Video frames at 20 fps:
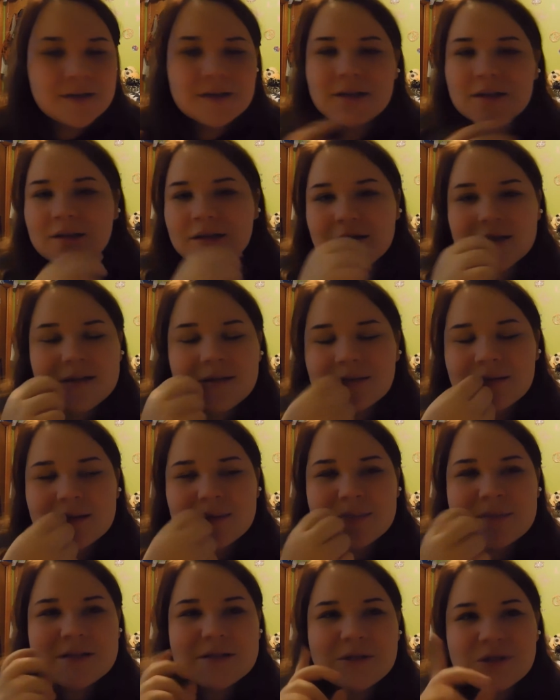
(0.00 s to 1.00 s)
gonna keep my
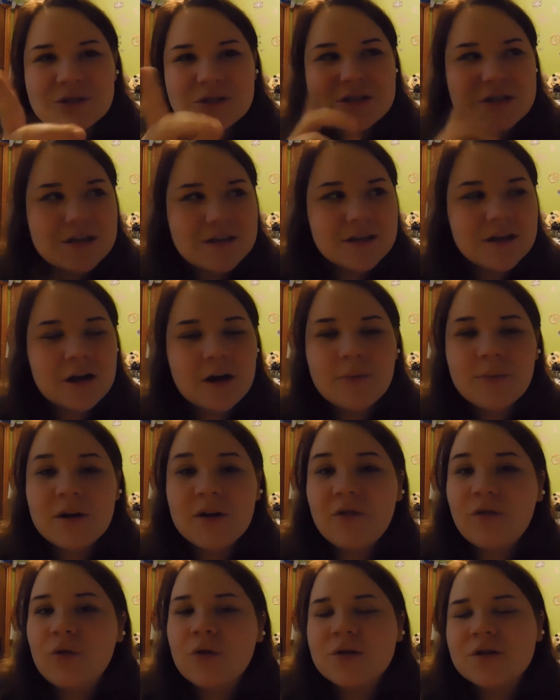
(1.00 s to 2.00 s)
mouth shut there, but
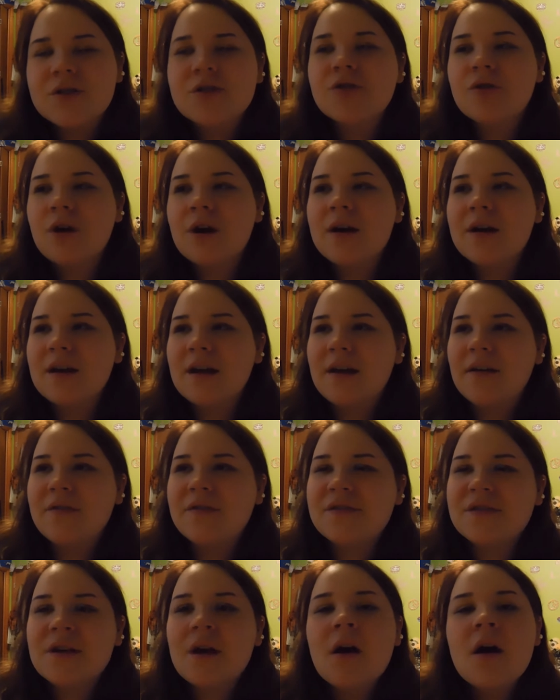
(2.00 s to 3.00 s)
of course it's great
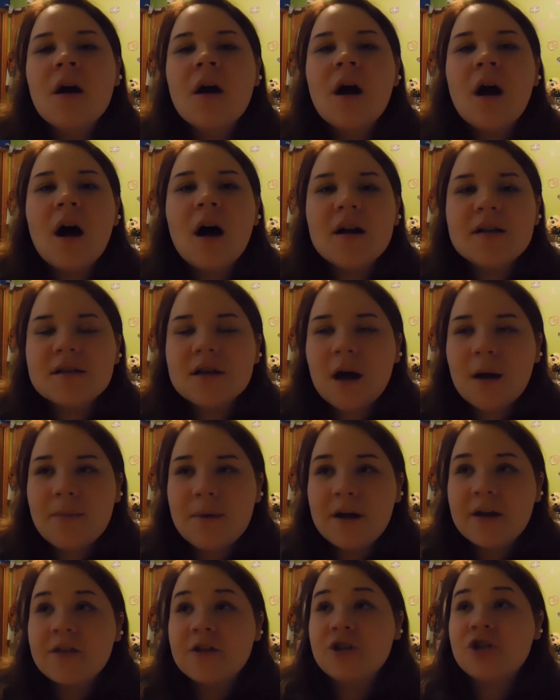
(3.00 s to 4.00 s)
gifts. Hot
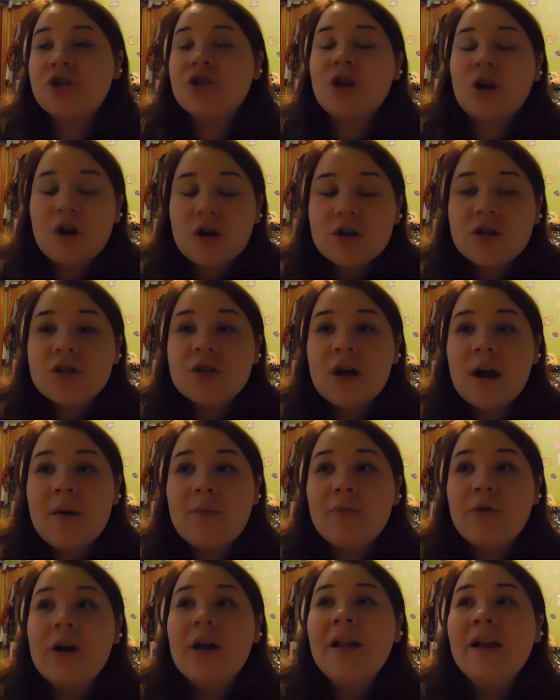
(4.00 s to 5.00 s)
Topic, the shirts,
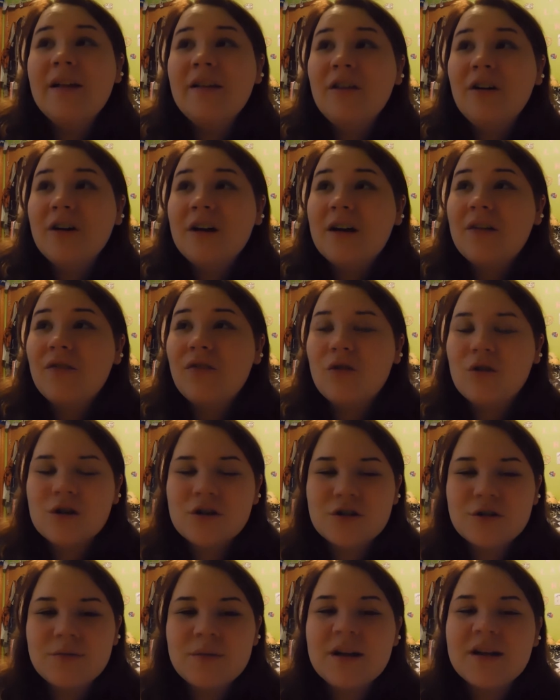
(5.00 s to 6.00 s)
I'm really looking
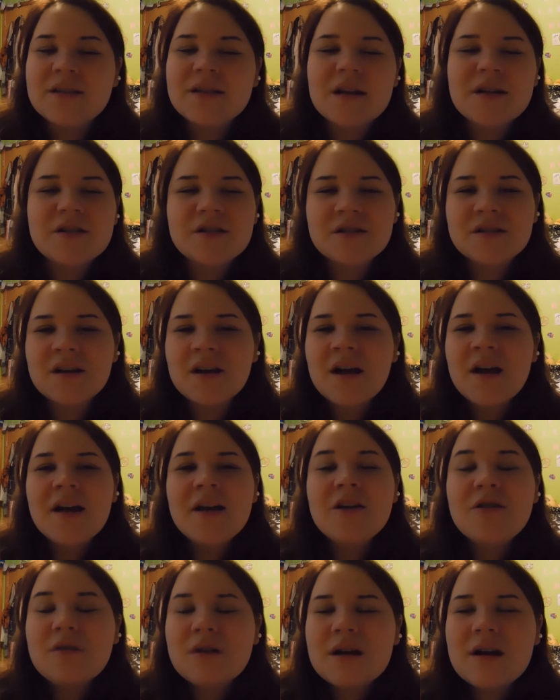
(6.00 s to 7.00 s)
forward to because
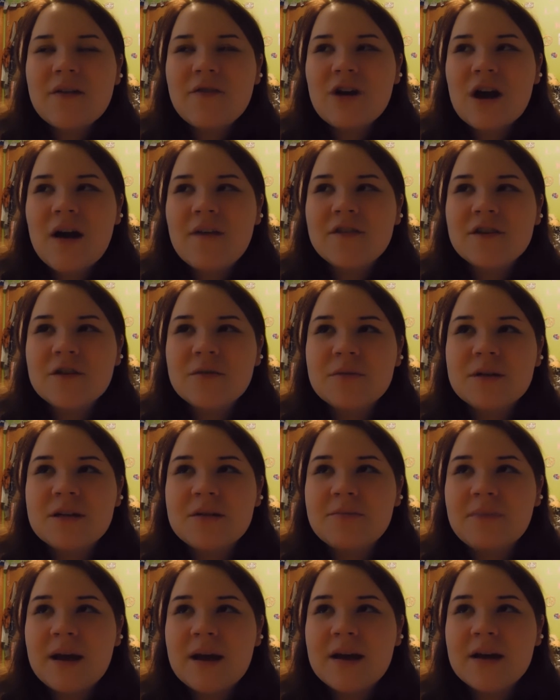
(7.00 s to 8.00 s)
you can never have too
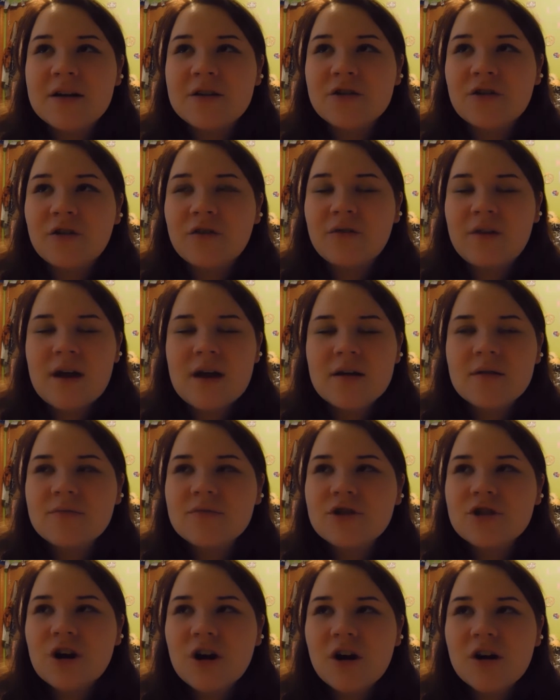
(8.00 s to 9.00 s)
many band or
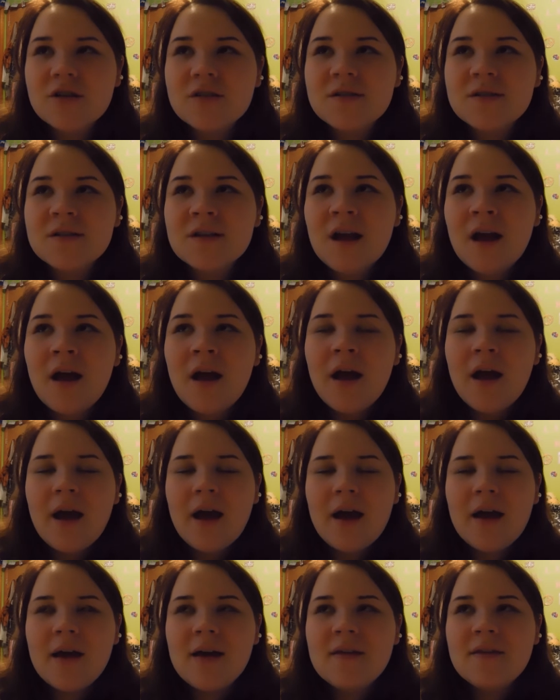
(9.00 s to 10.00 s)
fandom shirts.
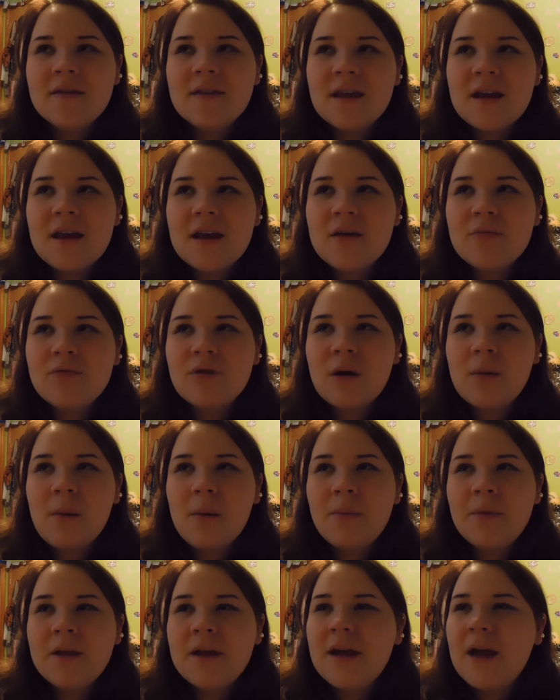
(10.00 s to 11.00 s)
And then
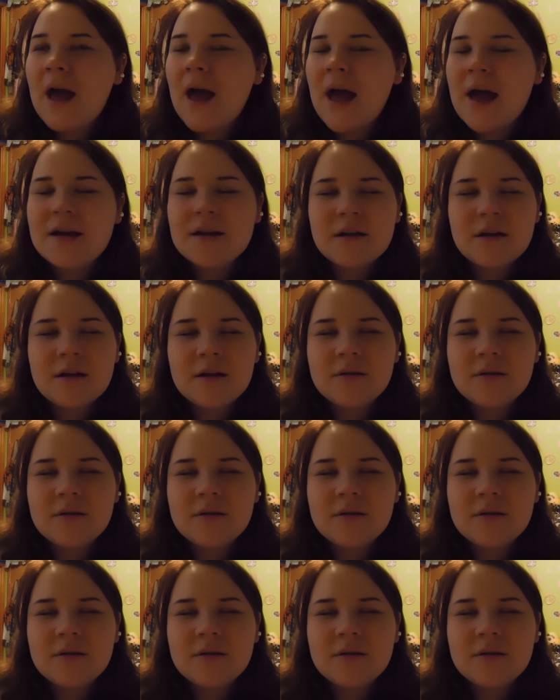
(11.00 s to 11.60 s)
probably at,